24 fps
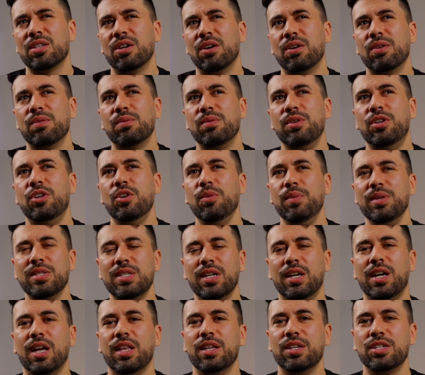So human
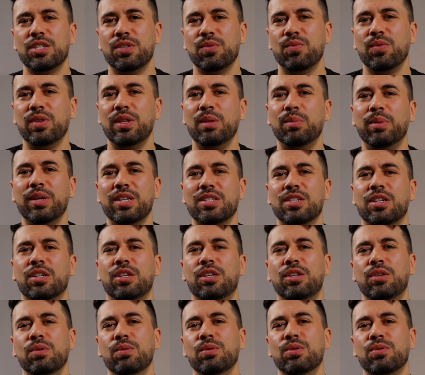psychology really plays a
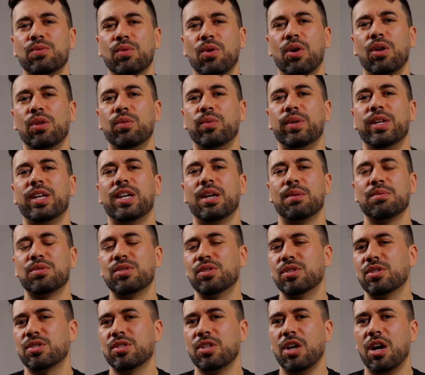huge role when it comes
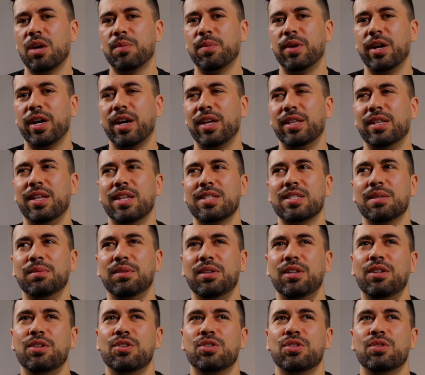to the stock market. And that's
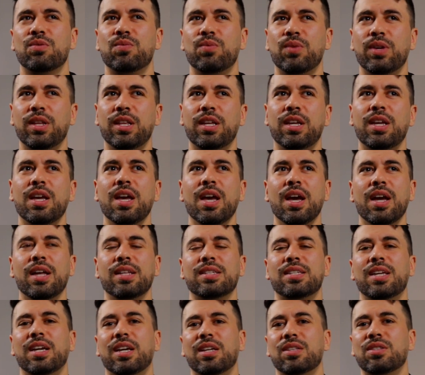something you should really
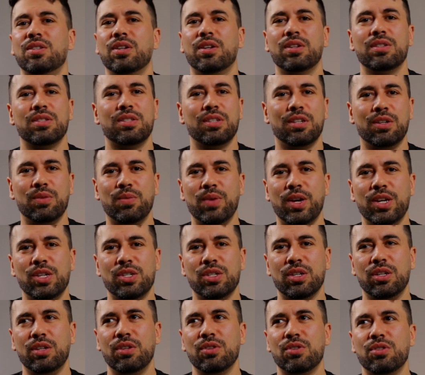take into
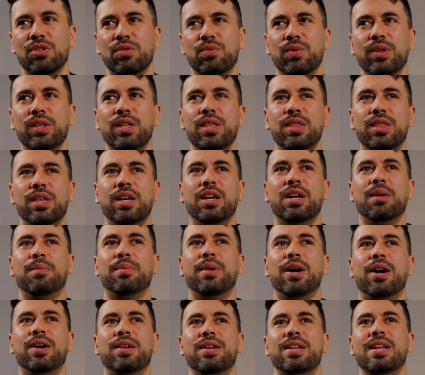consideration. You should really think
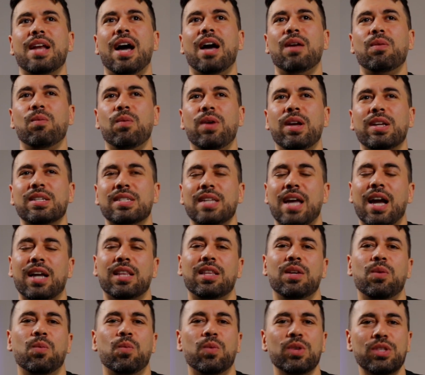about not
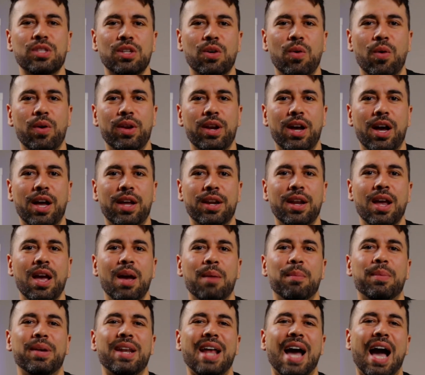exactly what's going on,
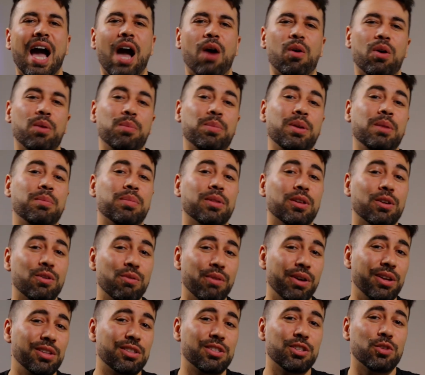but how are people
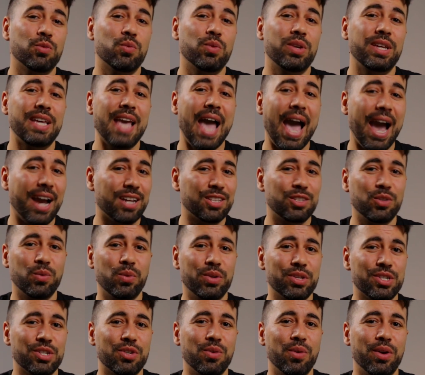going to react to
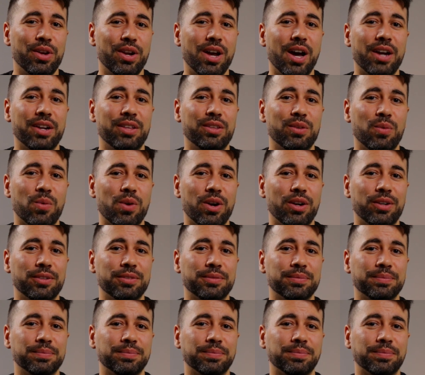what's going on in the
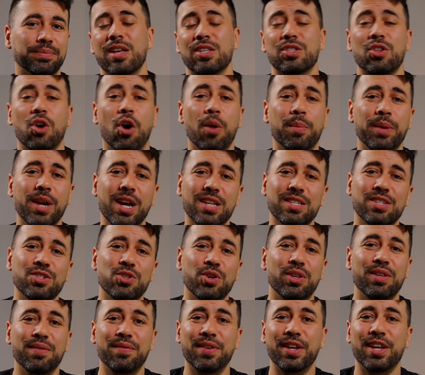world. So I hope you guys
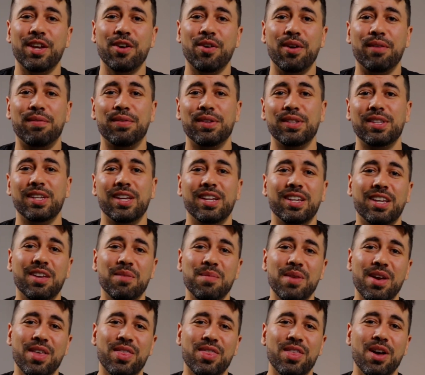enjoyed the video. If you did,
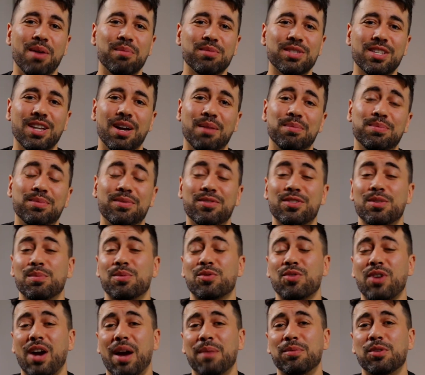give me a thumbs up,
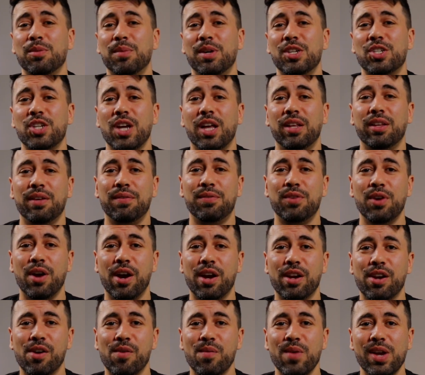subscribe to my channel if you
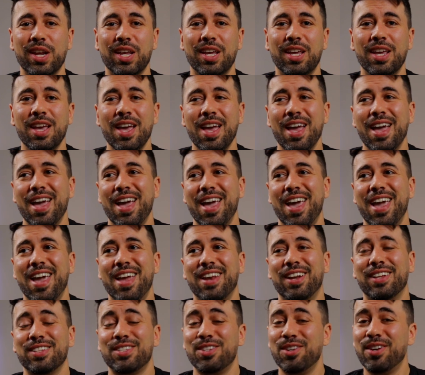aren't already,
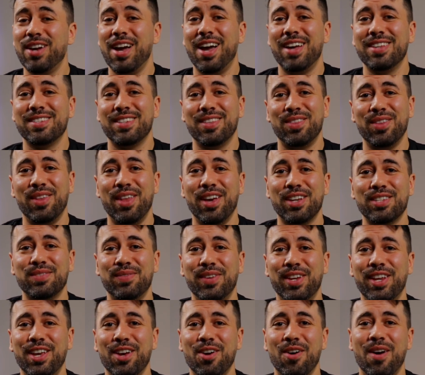and I'll see you guys in the
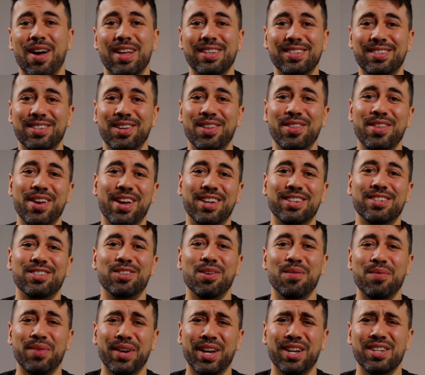next video. Until
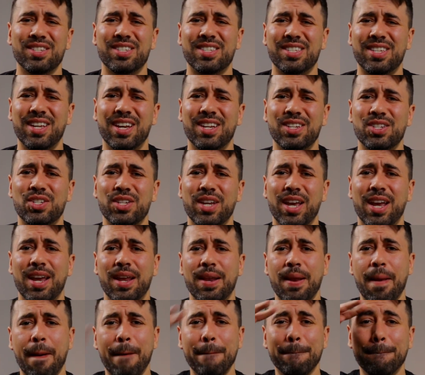then, don't forget to stay
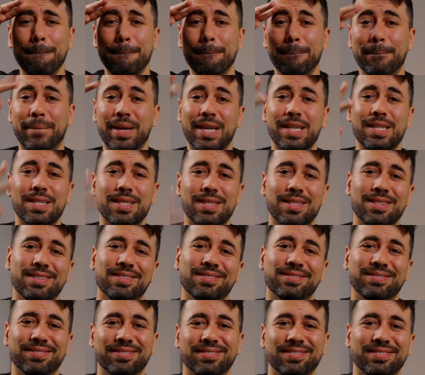unchained. Peace.